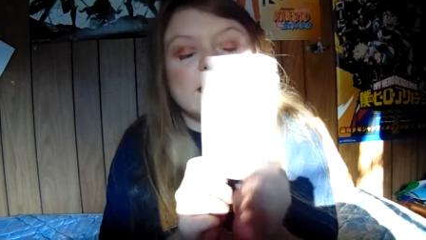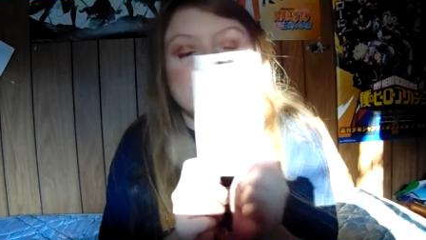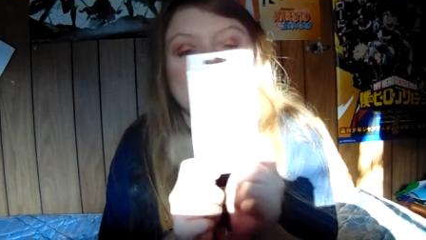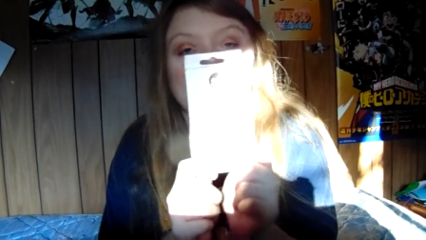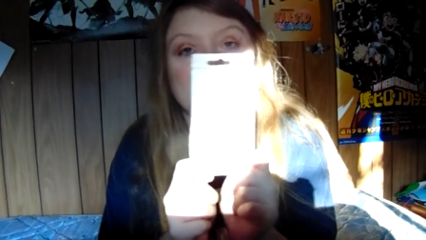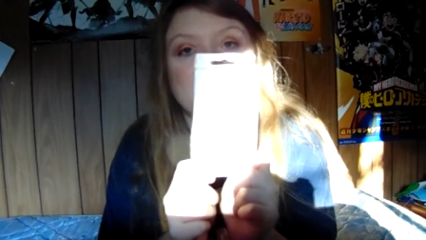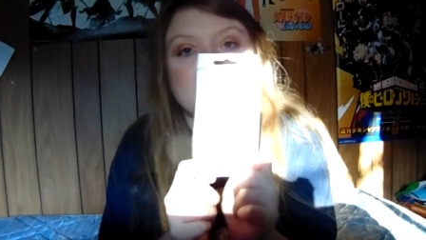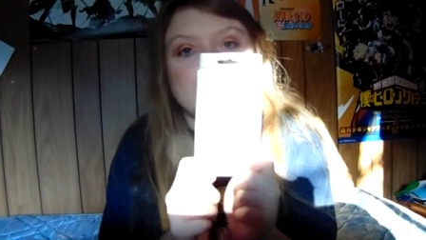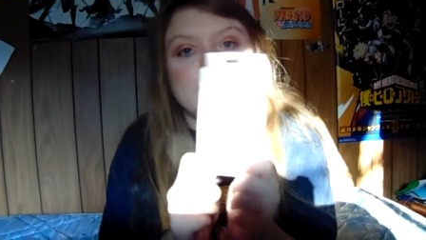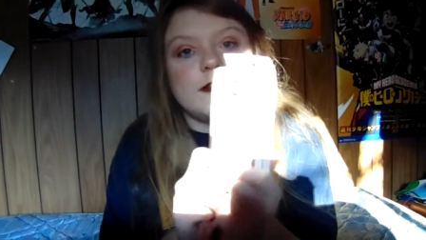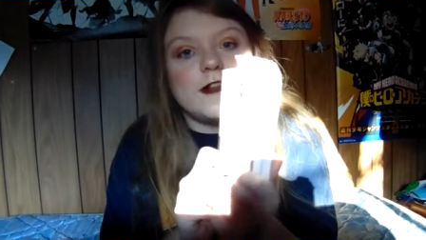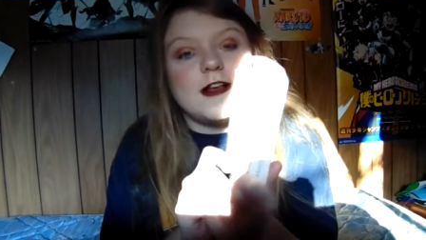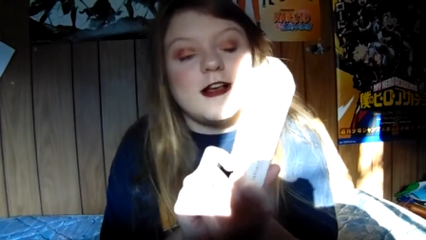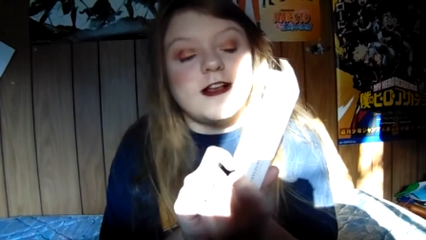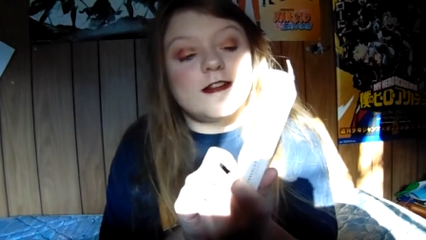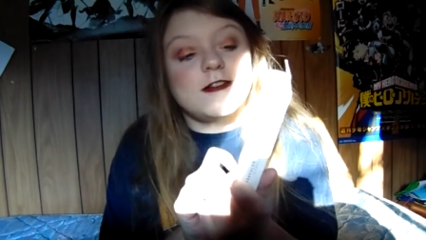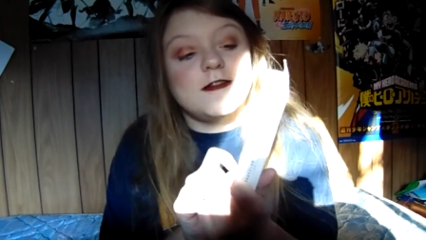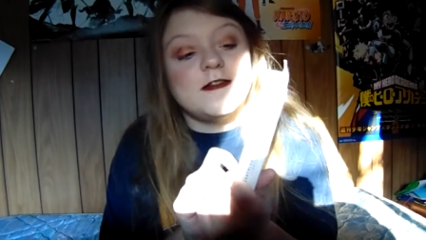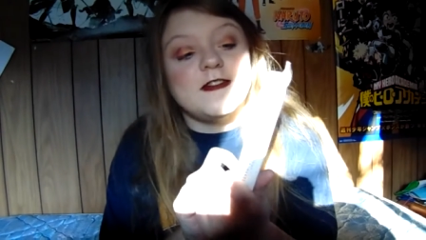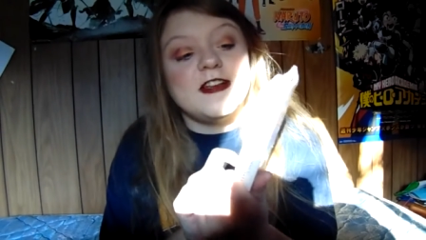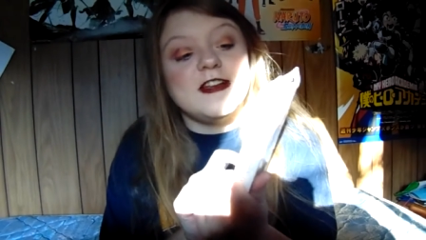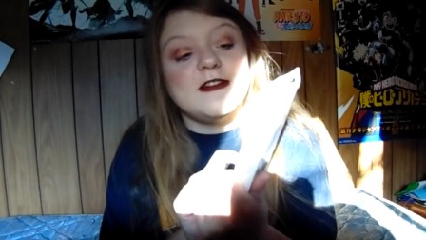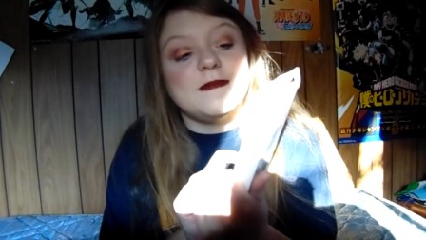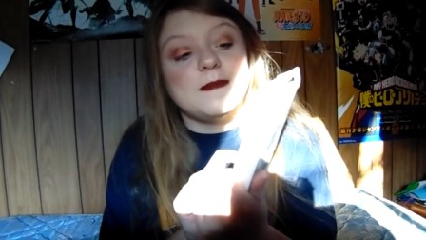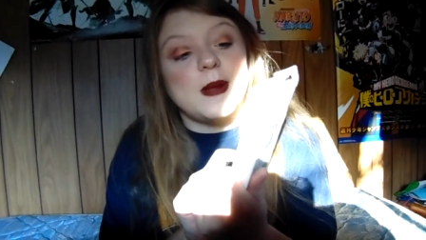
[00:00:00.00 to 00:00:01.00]
Art
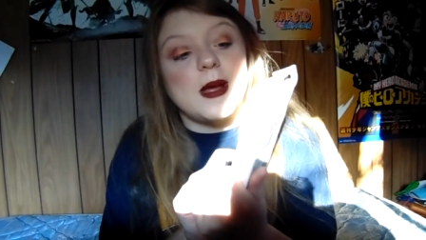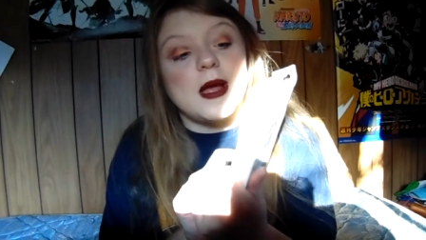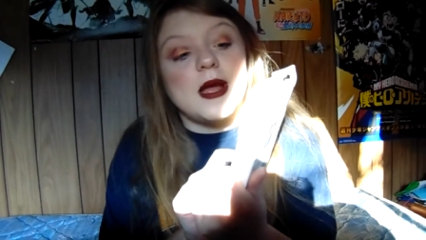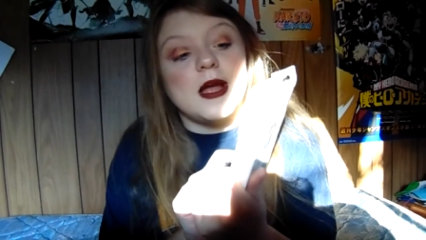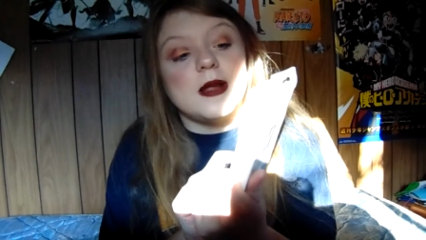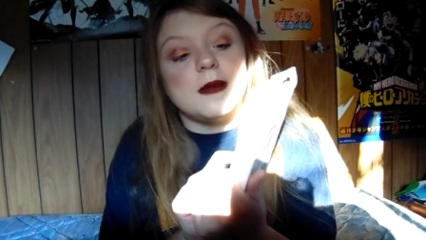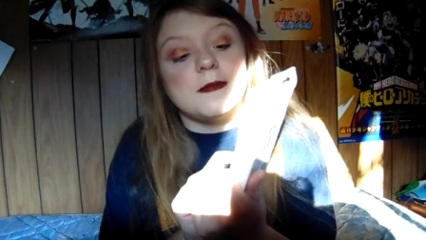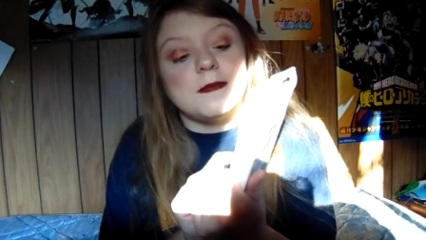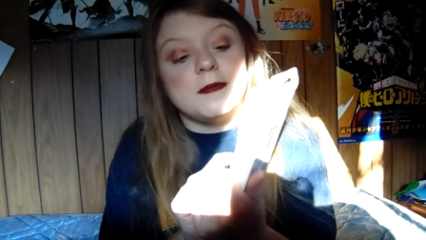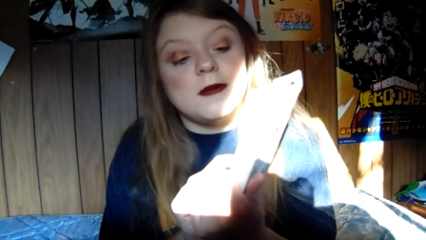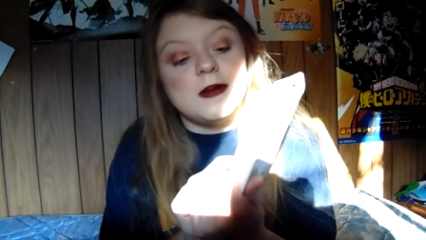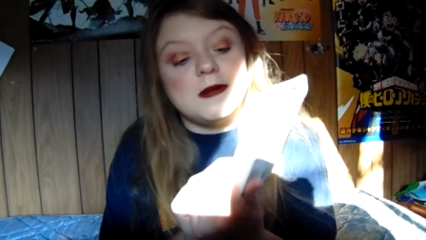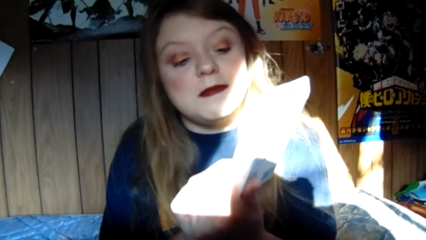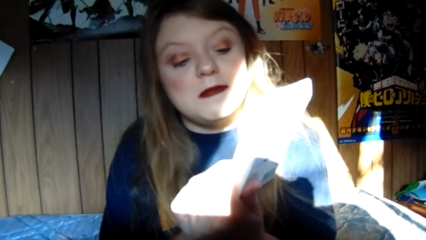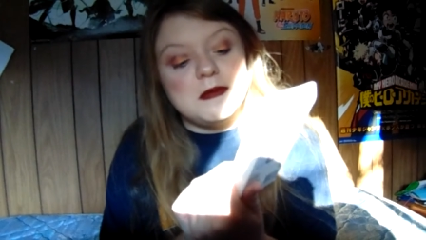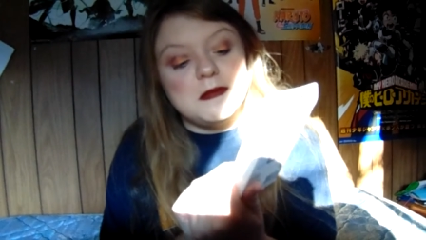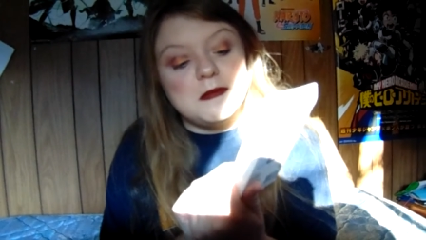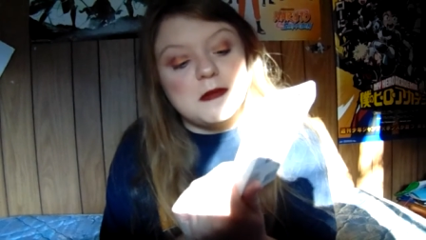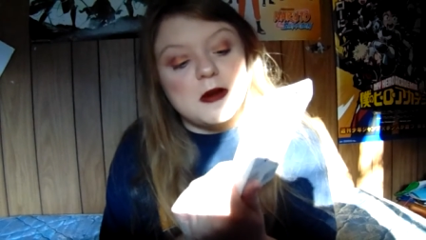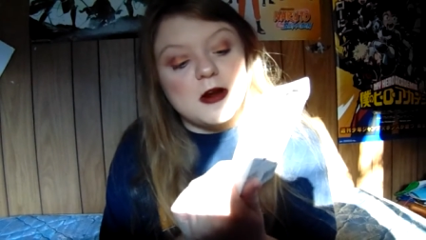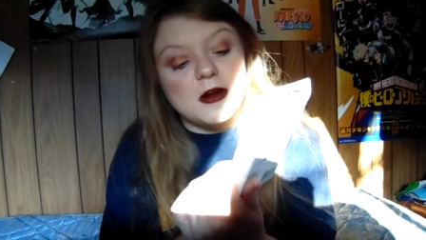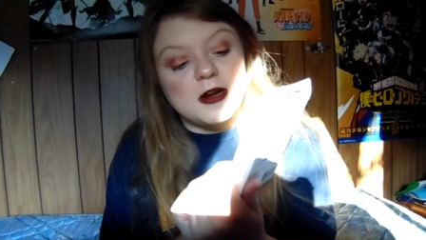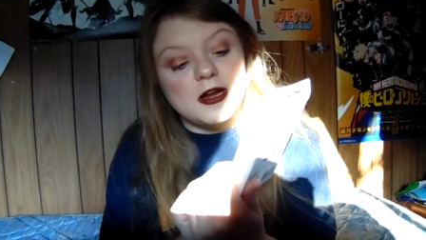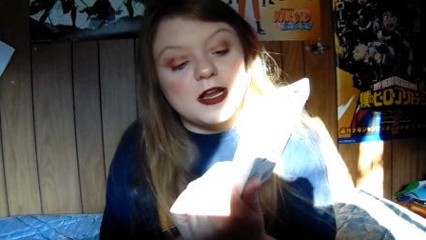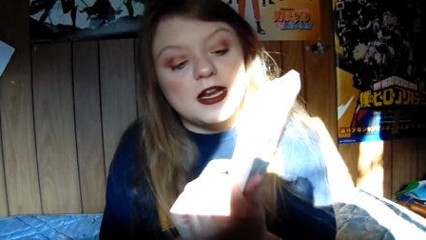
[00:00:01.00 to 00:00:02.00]
Philosophy by Prima
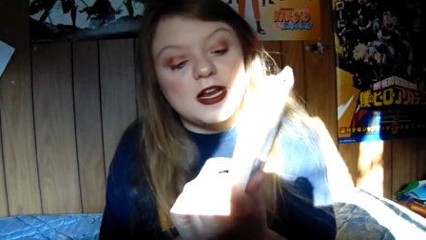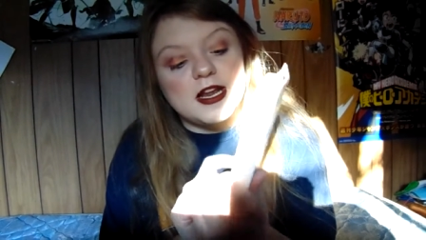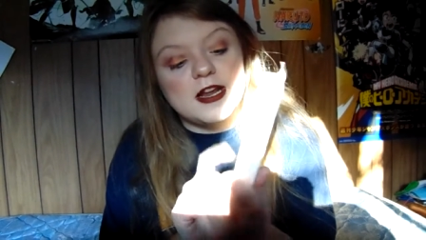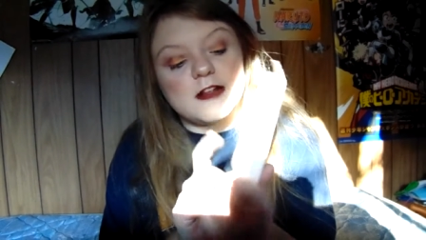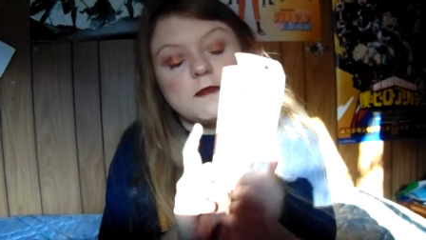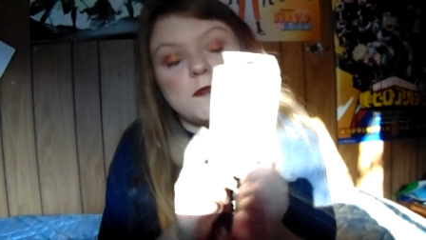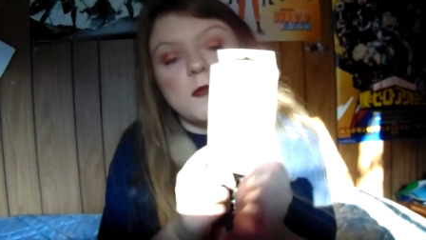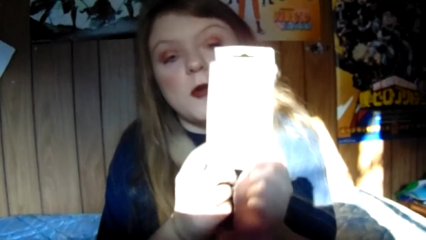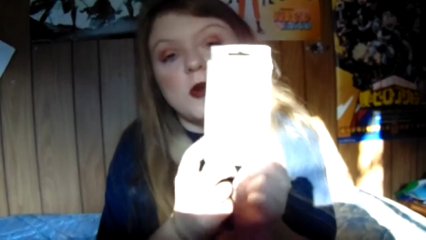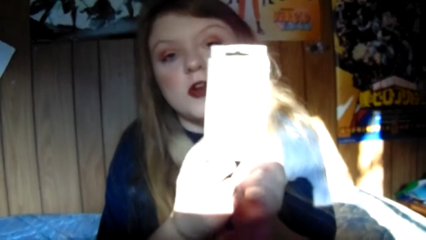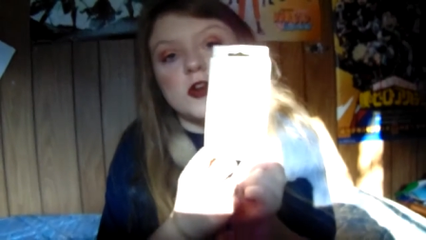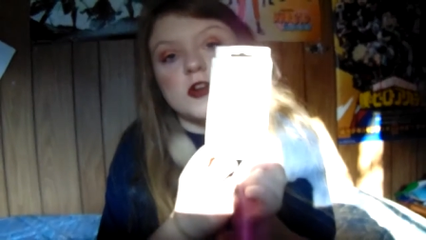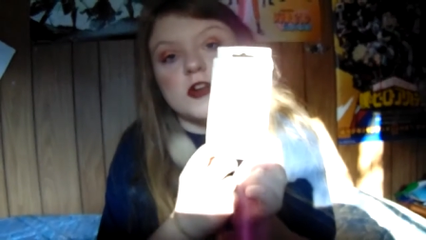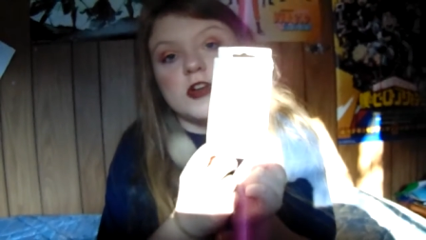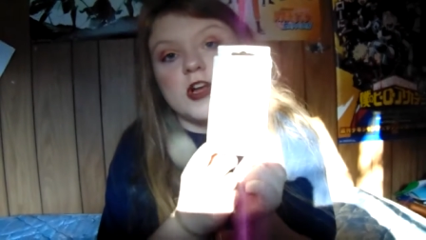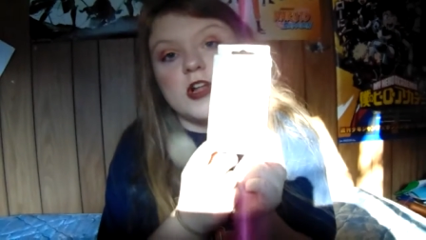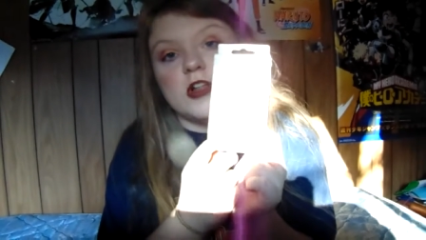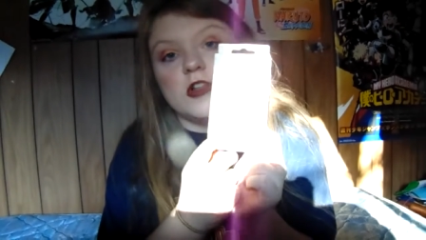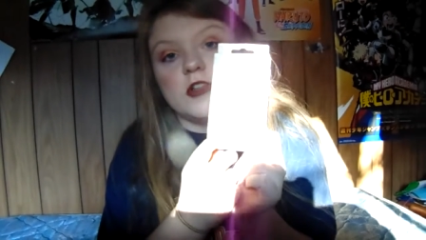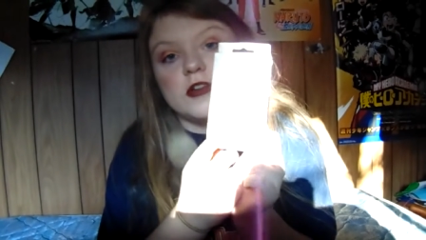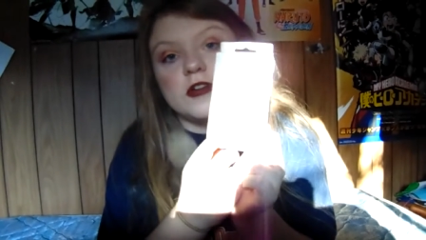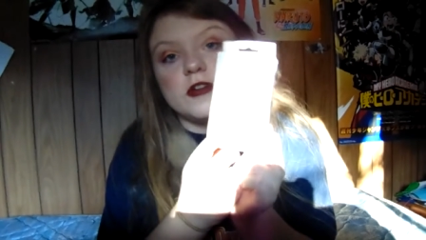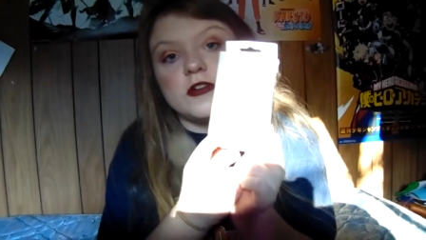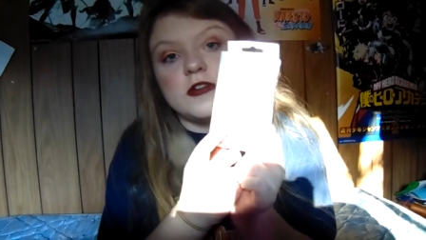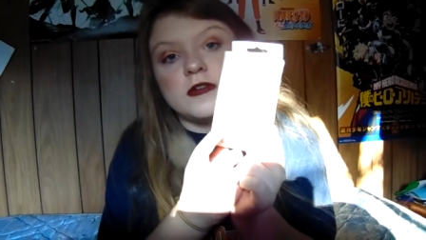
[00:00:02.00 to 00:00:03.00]
Marketing
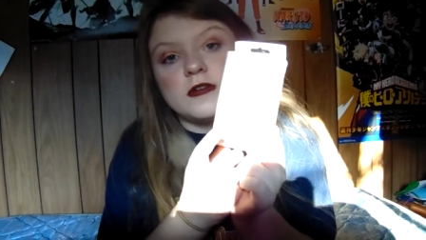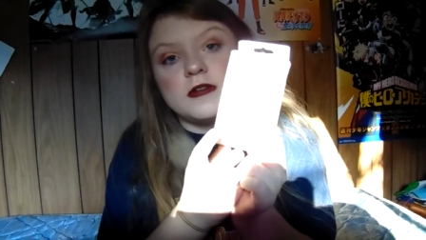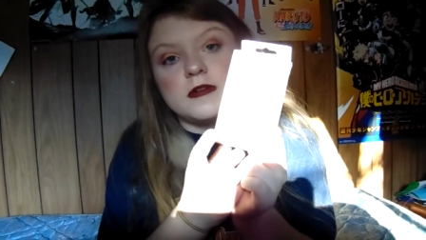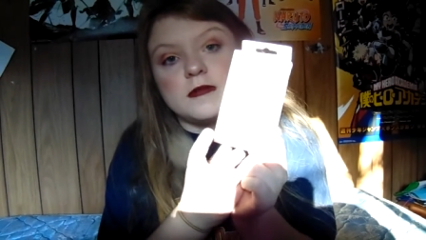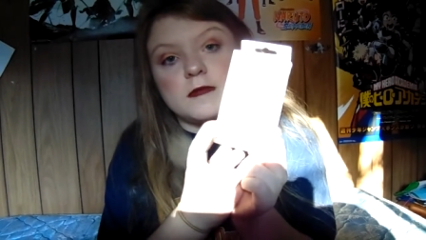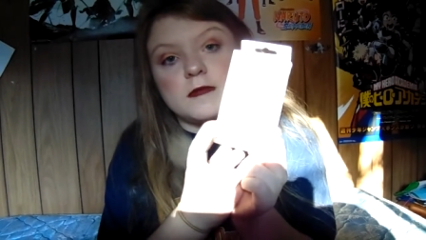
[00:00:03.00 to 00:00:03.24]
Watercolor